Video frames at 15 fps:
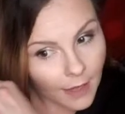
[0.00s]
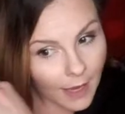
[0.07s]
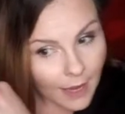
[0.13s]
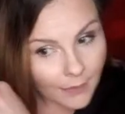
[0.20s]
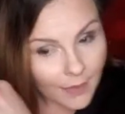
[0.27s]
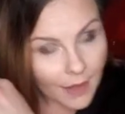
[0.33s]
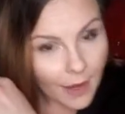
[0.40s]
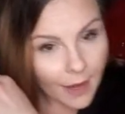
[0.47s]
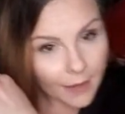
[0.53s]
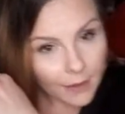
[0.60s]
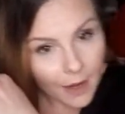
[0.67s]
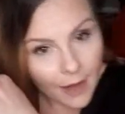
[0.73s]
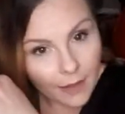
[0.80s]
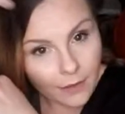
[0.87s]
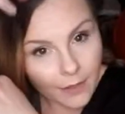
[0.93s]
and then I
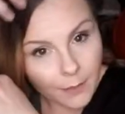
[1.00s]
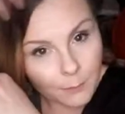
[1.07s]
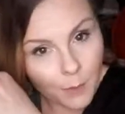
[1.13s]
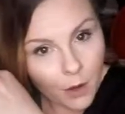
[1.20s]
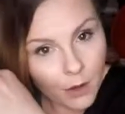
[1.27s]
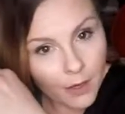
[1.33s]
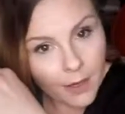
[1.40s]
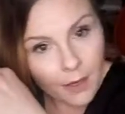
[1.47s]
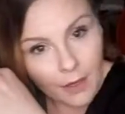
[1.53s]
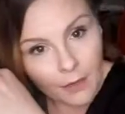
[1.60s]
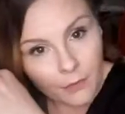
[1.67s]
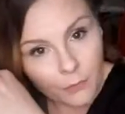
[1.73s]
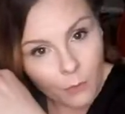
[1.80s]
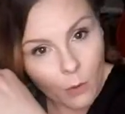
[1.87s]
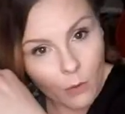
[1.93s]
kind of like part it
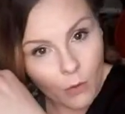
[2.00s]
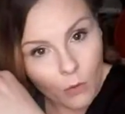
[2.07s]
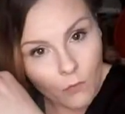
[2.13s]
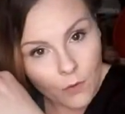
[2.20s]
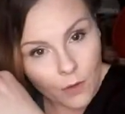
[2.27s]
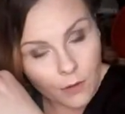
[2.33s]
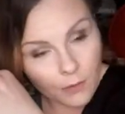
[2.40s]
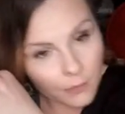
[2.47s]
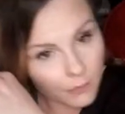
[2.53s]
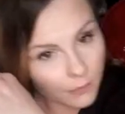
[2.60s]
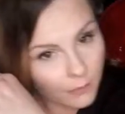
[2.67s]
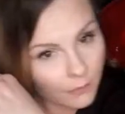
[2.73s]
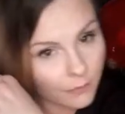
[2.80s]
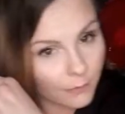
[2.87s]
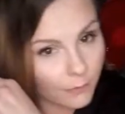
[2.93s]
and throw it over.
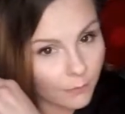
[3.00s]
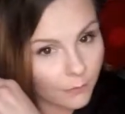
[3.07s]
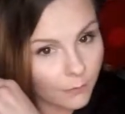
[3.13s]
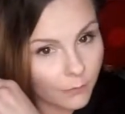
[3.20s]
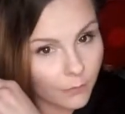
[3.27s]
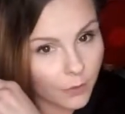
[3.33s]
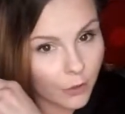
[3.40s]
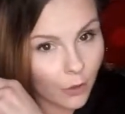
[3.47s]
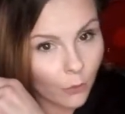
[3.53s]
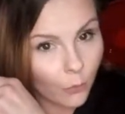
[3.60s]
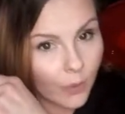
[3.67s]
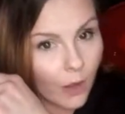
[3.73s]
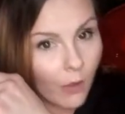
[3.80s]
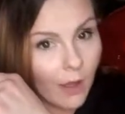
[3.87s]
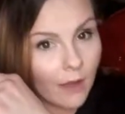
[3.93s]
You know,
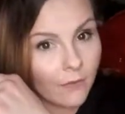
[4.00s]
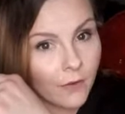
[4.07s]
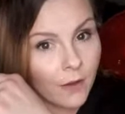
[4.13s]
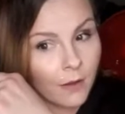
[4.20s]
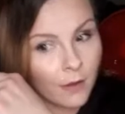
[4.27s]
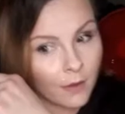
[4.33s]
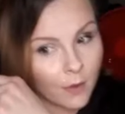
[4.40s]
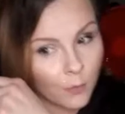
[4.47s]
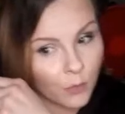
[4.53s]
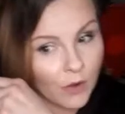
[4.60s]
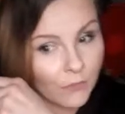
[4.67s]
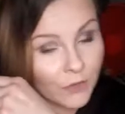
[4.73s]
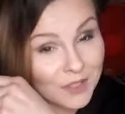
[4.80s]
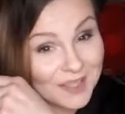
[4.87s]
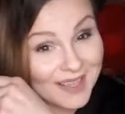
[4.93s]
we all have
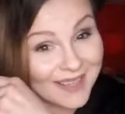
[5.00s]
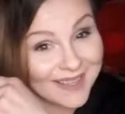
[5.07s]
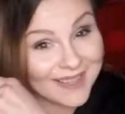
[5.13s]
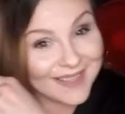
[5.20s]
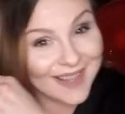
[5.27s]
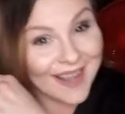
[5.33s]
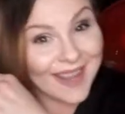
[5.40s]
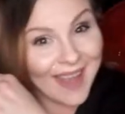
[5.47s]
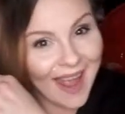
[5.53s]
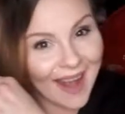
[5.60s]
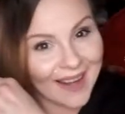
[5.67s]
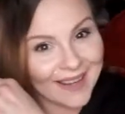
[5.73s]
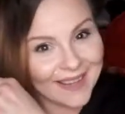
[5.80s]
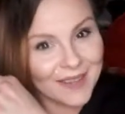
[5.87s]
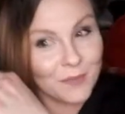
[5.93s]
preferences,
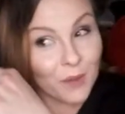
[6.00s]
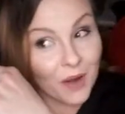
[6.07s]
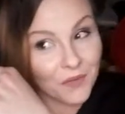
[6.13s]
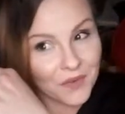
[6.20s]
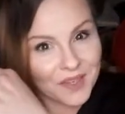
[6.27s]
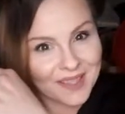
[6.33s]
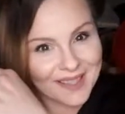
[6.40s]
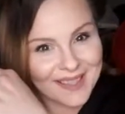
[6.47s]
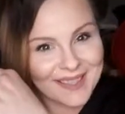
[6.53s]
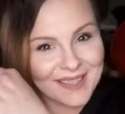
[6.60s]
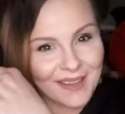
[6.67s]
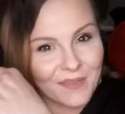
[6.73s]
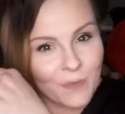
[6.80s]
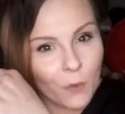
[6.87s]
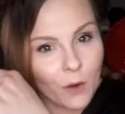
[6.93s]
again,
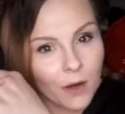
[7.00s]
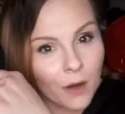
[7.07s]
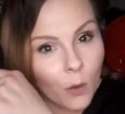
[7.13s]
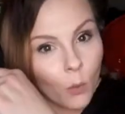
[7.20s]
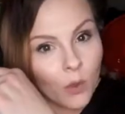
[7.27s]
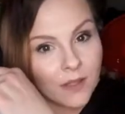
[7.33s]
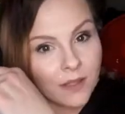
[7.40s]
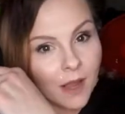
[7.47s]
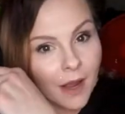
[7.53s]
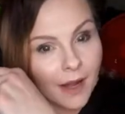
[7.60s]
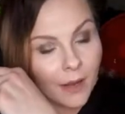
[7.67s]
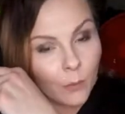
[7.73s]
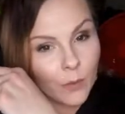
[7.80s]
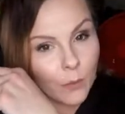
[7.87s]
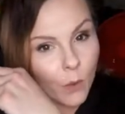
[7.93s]
for what
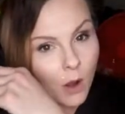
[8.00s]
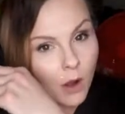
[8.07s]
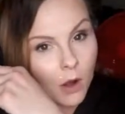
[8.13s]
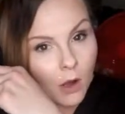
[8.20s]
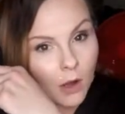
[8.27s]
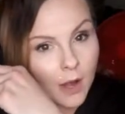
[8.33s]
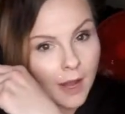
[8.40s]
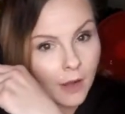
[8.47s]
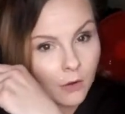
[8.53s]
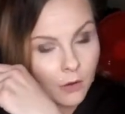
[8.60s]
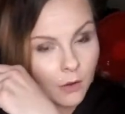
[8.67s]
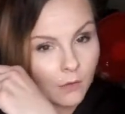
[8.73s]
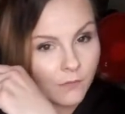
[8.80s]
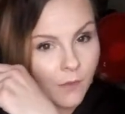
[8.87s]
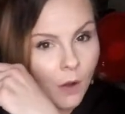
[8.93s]
side we want our hair
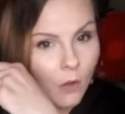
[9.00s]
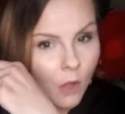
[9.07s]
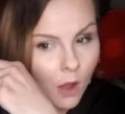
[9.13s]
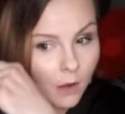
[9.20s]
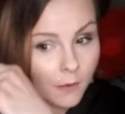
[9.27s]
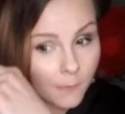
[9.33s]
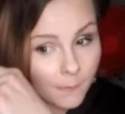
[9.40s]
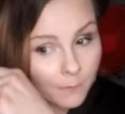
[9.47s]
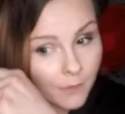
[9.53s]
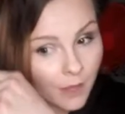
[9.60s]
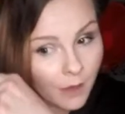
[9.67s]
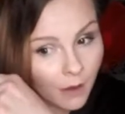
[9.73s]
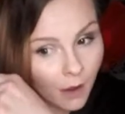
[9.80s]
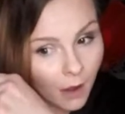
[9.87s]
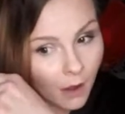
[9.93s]
to fall
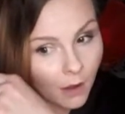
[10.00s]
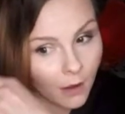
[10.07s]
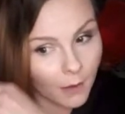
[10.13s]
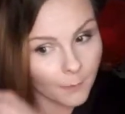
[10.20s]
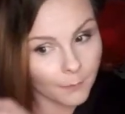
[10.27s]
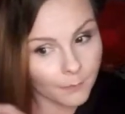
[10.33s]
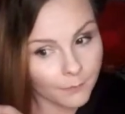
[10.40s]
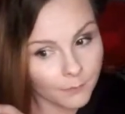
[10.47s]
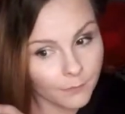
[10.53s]
on.